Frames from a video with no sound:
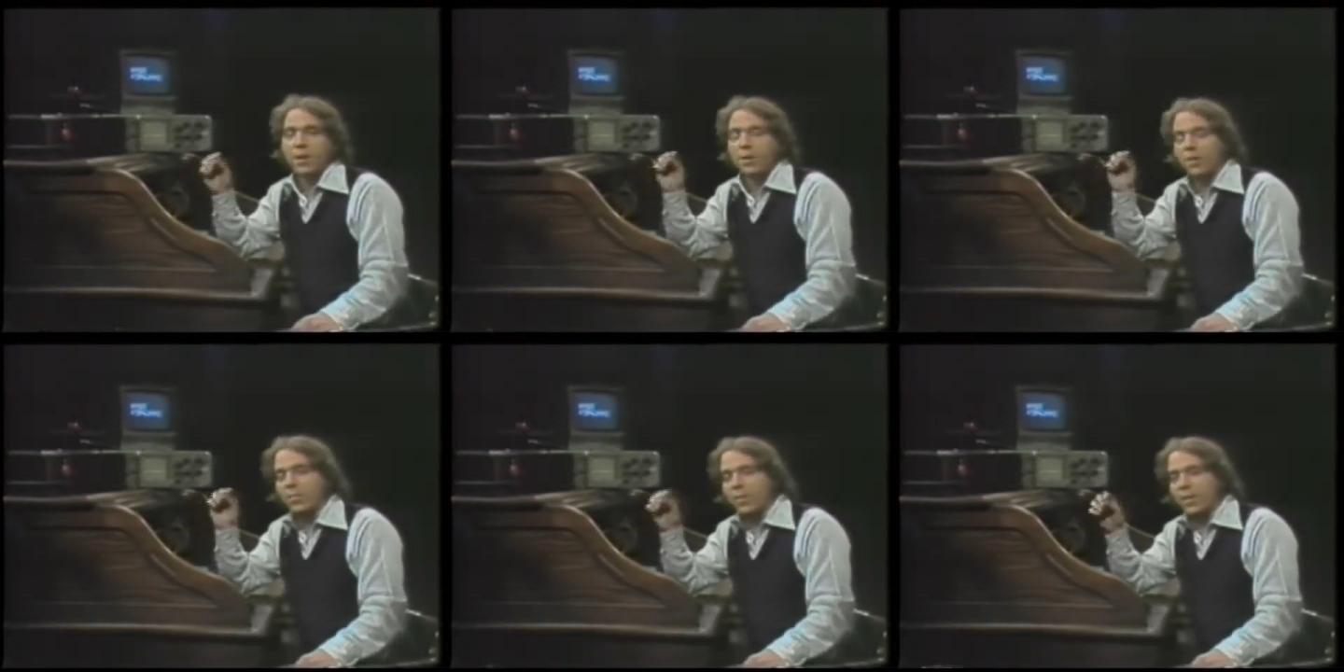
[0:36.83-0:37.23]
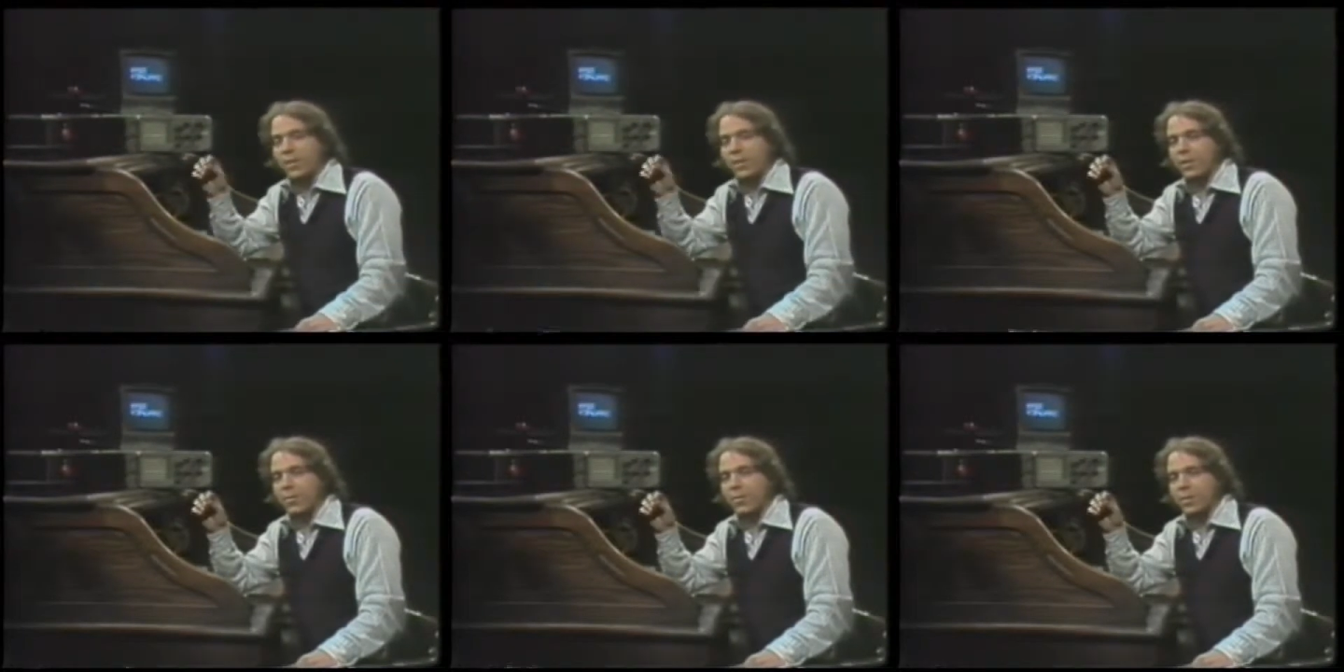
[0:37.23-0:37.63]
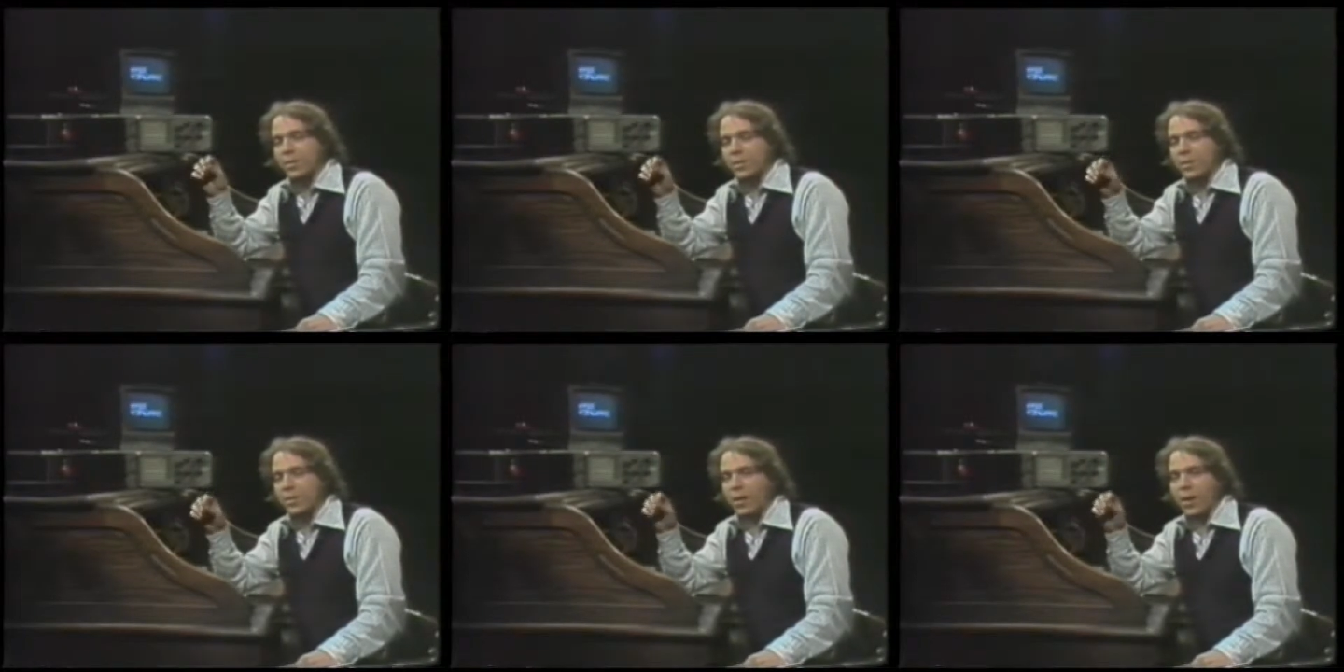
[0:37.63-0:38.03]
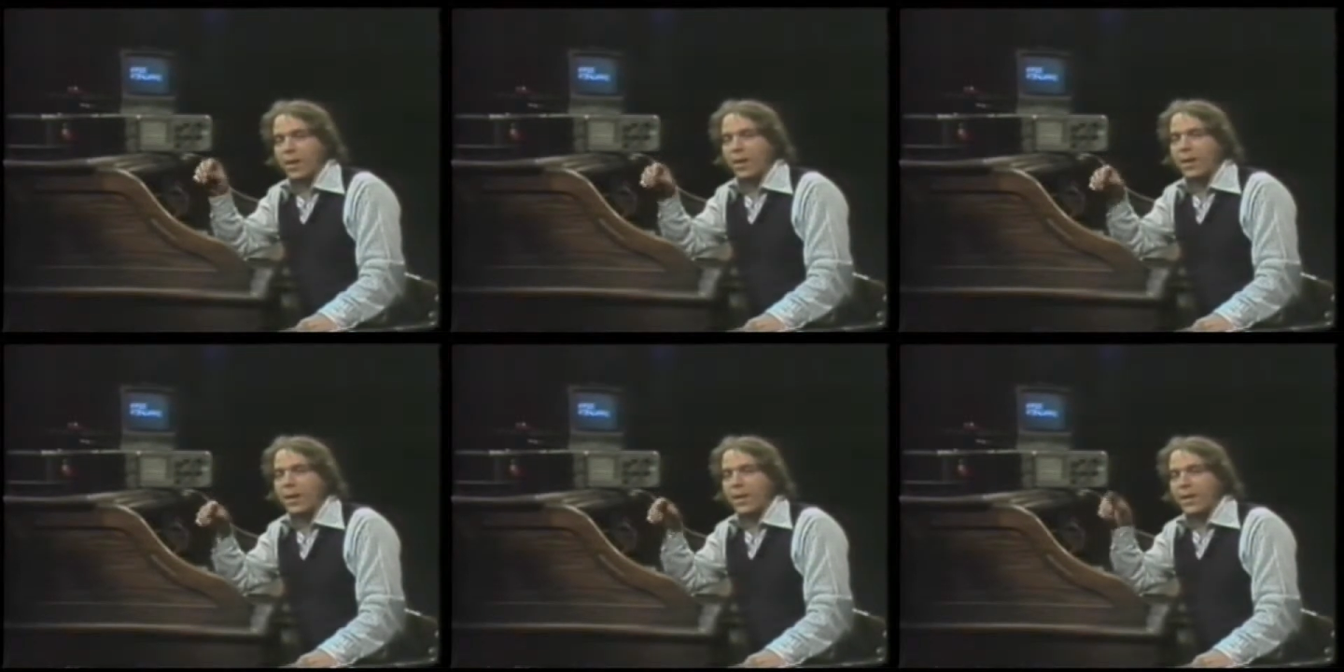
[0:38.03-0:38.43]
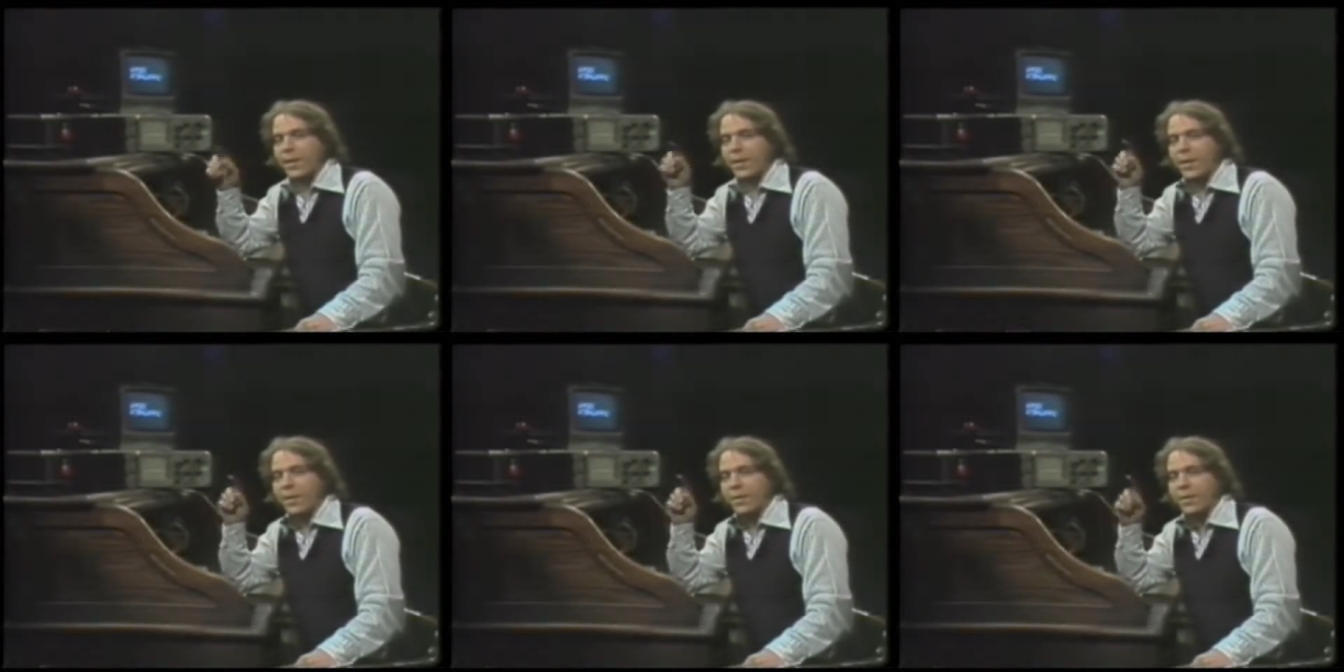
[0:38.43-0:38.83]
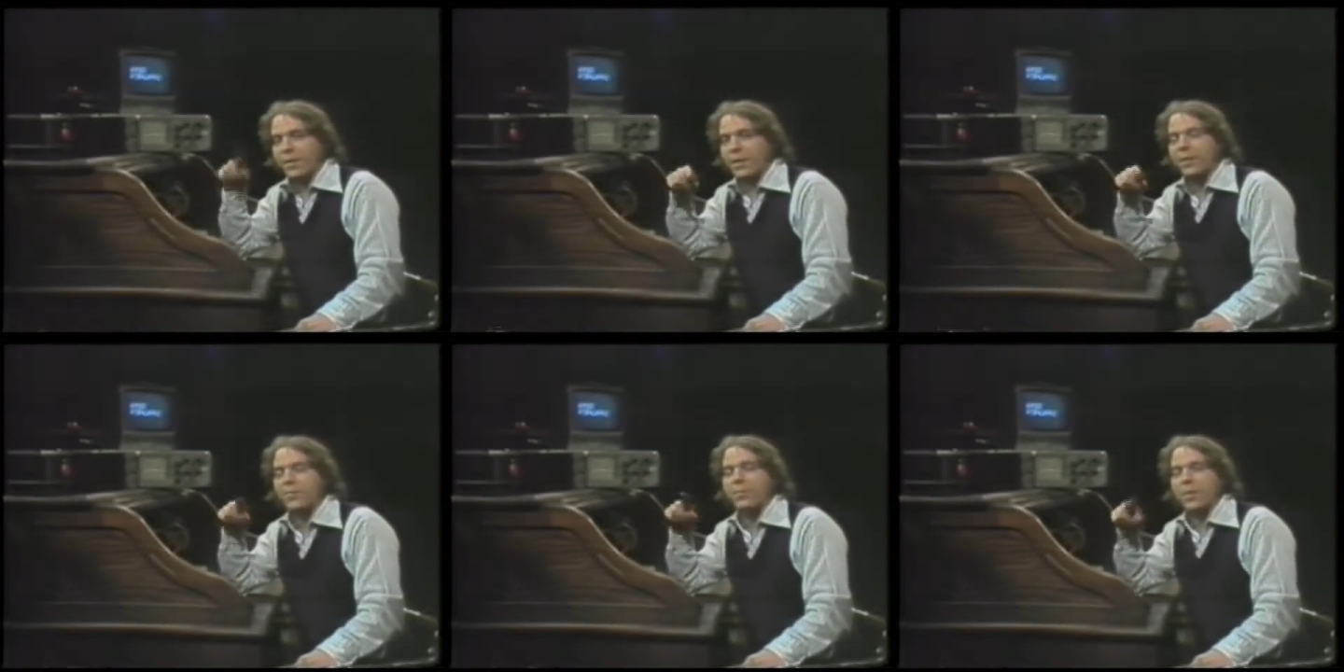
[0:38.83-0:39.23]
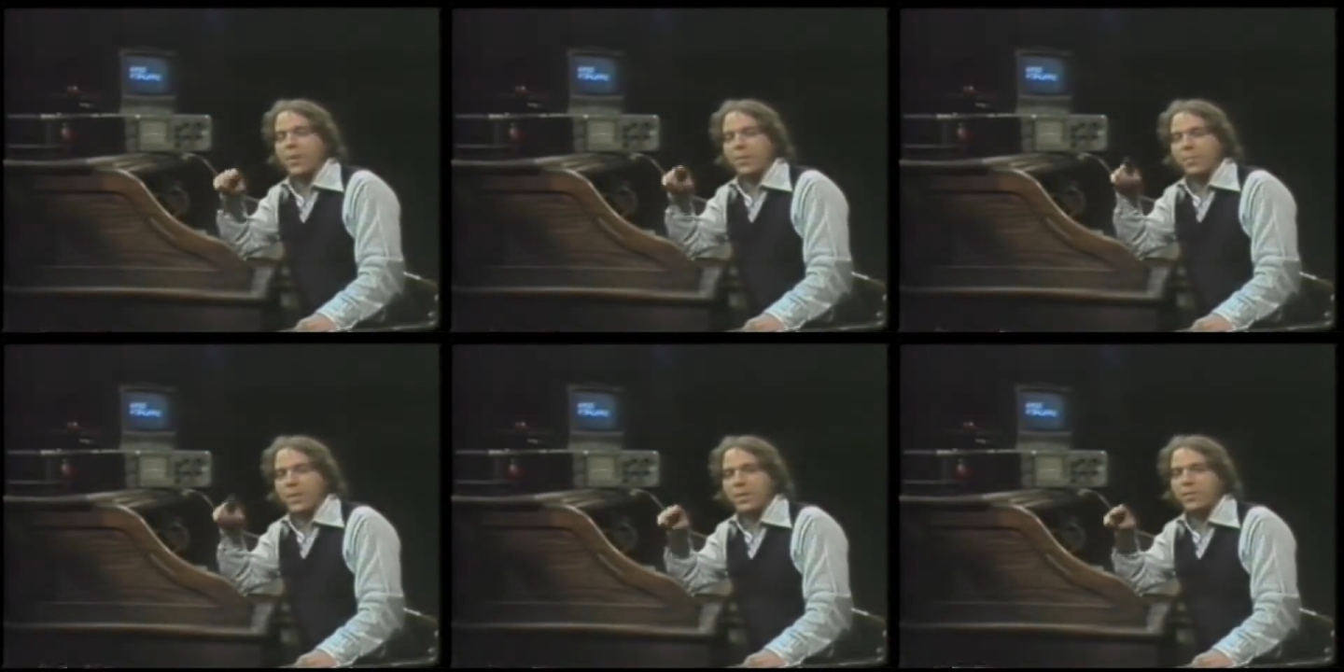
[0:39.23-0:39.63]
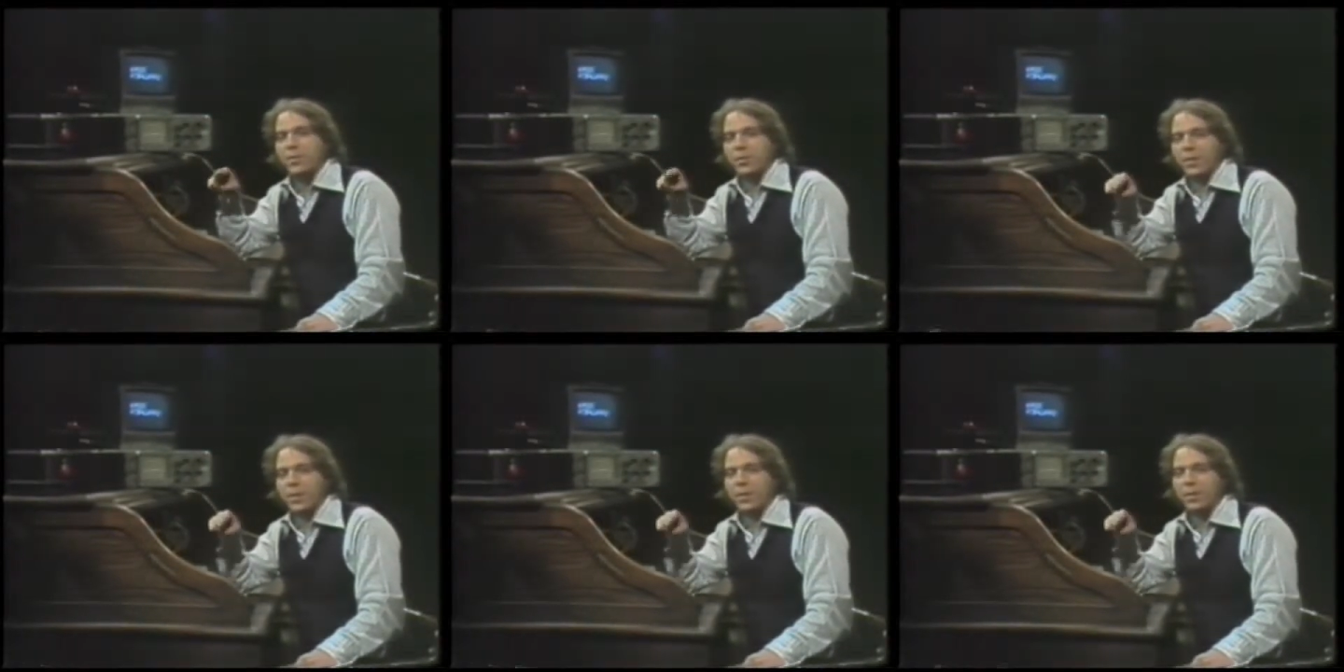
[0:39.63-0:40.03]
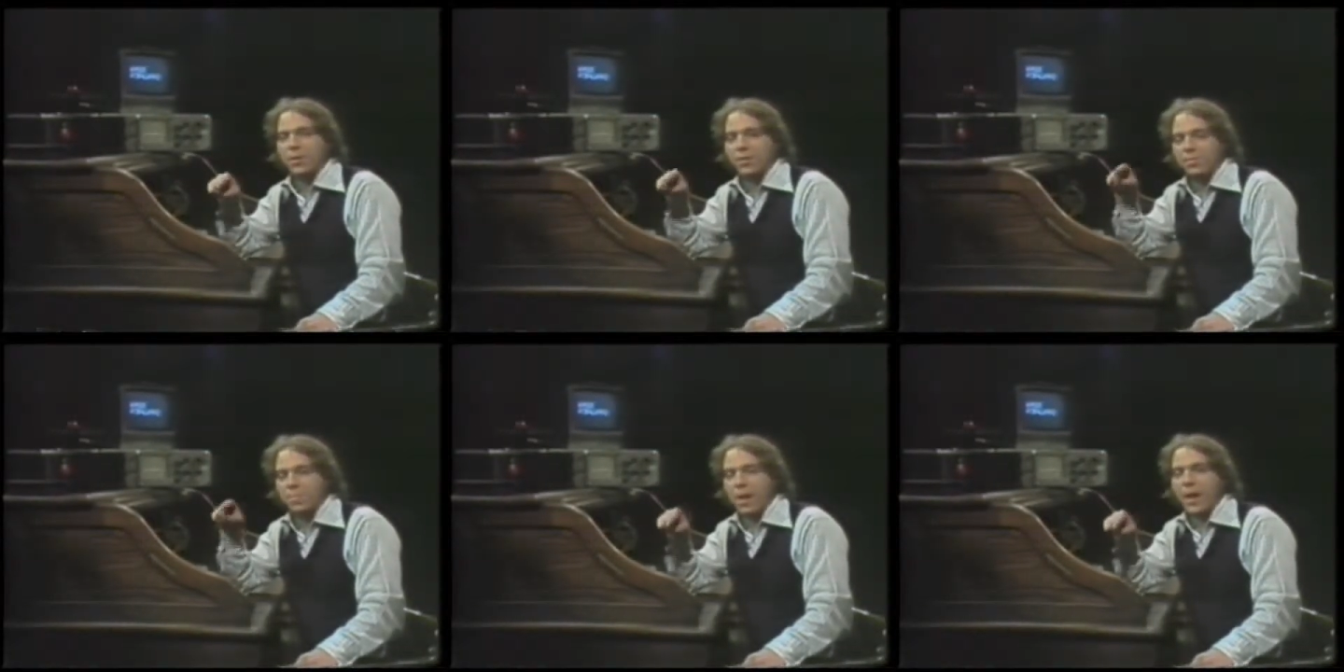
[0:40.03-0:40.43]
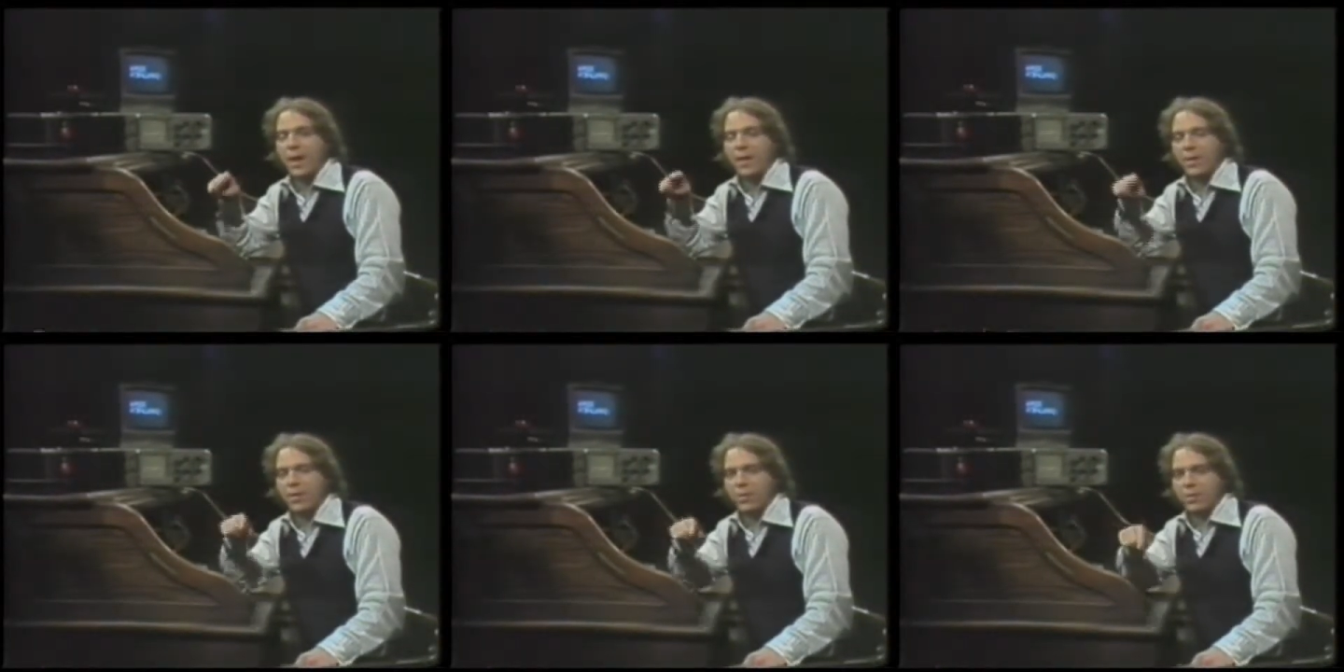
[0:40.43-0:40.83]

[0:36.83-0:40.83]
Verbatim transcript: The real differences lie in how the electronic picture signal is made at the